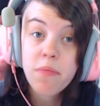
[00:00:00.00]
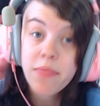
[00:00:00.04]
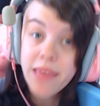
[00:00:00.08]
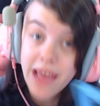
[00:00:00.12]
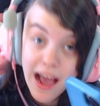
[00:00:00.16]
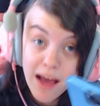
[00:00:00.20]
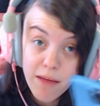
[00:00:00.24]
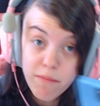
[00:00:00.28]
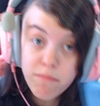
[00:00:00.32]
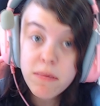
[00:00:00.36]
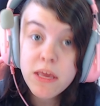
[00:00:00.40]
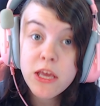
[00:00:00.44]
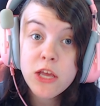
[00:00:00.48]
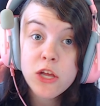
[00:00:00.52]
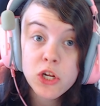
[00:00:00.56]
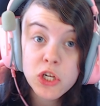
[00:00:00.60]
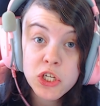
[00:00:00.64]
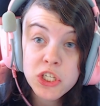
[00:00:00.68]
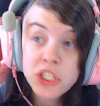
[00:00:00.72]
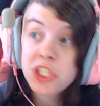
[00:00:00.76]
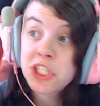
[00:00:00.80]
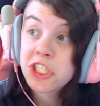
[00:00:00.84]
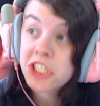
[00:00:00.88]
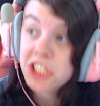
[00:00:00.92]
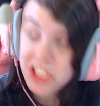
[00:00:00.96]
That
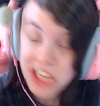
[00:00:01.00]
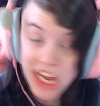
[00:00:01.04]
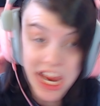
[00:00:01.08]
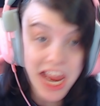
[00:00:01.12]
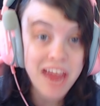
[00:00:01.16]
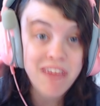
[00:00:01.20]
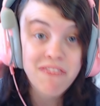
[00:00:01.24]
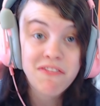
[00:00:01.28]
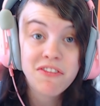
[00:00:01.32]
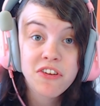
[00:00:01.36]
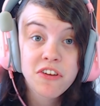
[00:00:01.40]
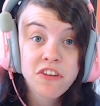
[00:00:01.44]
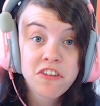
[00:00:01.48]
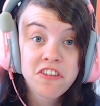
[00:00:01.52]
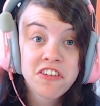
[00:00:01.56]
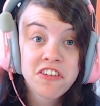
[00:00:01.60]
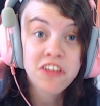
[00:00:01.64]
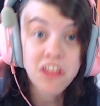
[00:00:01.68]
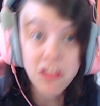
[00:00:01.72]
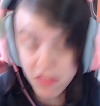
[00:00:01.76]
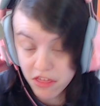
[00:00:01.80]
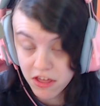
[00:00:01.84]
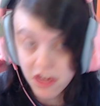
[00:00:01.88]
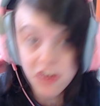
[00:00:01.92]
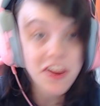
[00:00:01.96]
meal saved
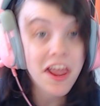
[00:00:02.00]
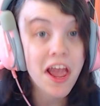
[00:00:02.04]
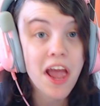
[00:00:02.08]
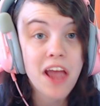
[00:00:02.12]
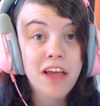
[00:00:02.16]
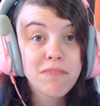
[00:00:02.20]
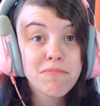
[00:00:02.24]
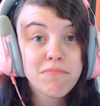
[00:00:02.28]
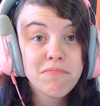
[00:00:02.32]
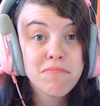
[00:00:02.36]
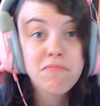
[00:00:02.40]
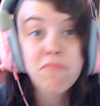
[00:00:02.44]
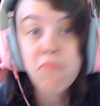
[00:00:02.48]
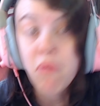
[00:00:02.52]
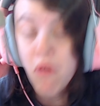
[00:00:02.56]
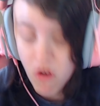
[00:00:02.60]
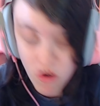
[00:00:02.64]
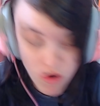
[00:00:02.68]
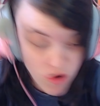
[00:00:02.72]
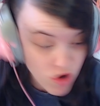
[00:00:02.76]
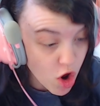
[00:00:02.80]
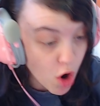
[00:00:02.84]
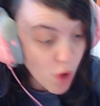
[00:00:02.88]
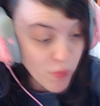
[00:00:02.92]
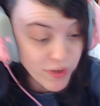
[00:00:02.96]
the day.
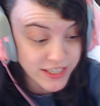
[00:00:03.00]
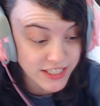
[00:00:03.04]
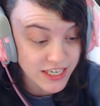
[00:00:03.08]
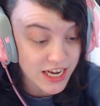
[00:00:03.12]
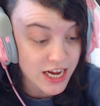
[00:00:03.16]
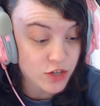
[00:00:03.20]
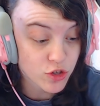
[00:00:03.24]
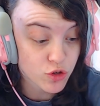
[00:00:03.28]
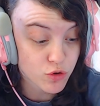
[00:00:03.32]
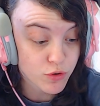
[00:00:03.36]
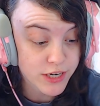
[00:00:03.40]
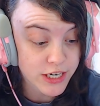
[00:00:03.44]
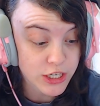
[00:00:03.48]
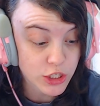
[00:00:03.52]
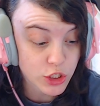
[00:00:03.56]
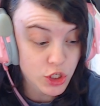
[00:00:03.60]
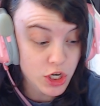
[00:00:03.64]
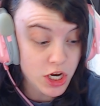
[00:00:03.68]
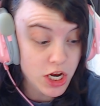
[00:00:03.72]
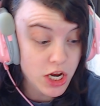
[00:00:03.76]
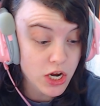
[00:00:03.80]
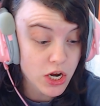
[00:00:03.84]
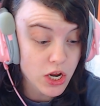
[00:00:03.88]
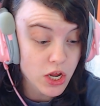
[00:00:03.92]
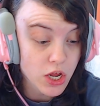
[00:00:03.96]
No
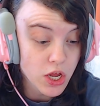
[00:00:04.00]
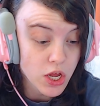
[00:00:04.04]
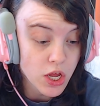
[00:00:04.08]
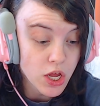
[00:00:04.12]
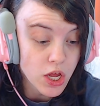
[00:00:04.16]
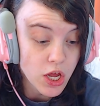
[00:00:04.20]
exaggeration.